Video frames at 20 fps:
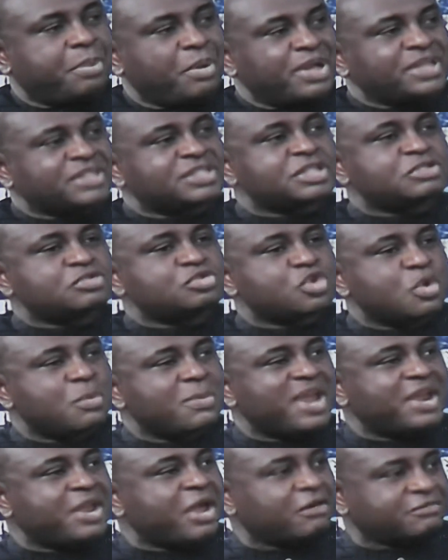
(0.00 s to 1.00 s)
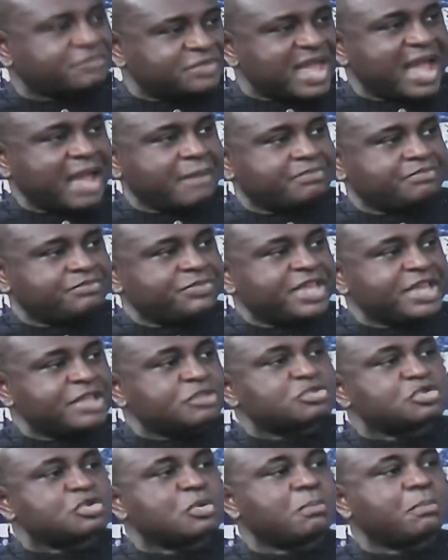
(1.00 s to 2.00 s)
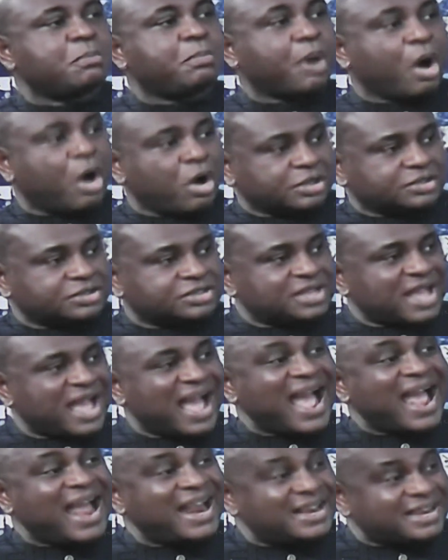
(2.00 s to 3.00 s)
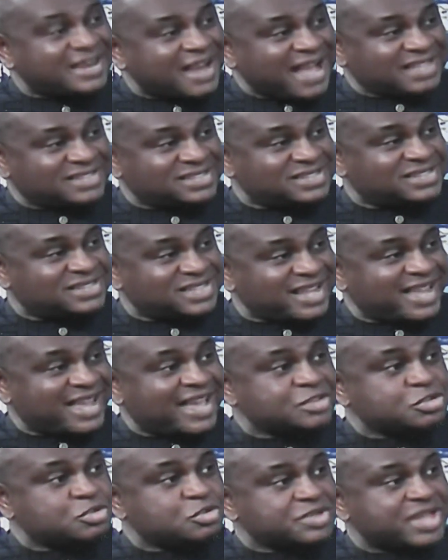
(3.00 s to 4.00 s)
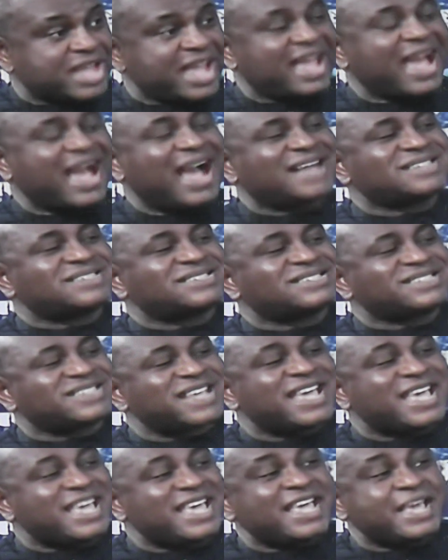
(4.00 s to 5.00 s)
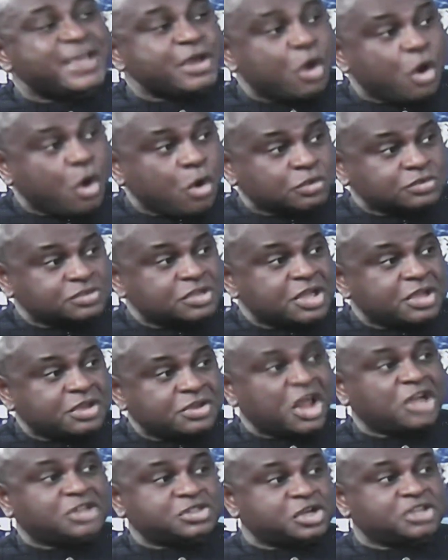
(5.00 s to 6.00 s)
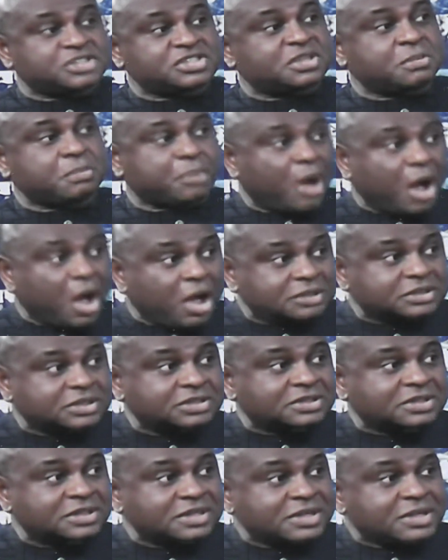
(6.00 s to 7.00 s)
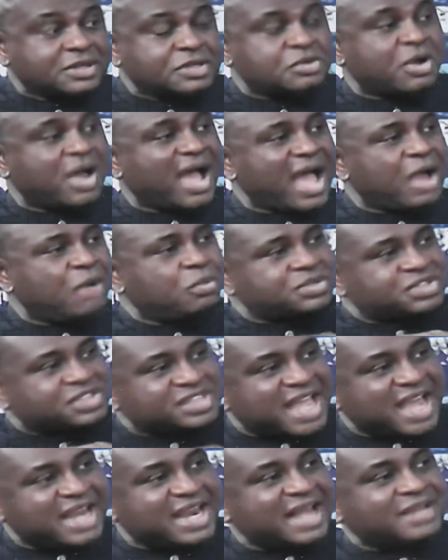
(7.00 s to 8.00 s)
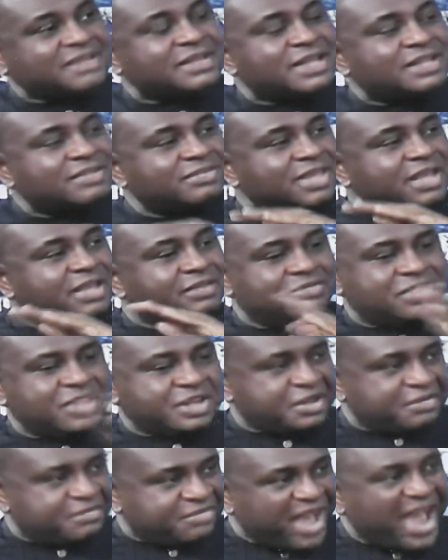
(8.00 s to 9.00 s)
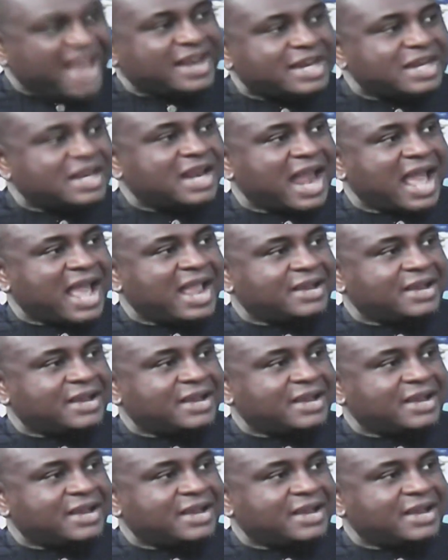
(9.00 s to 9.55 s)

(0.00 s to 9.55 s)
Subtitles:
Appointing too many of them into boards, and as is the case today, as CEOs, not just the boards. So I would say that the dividing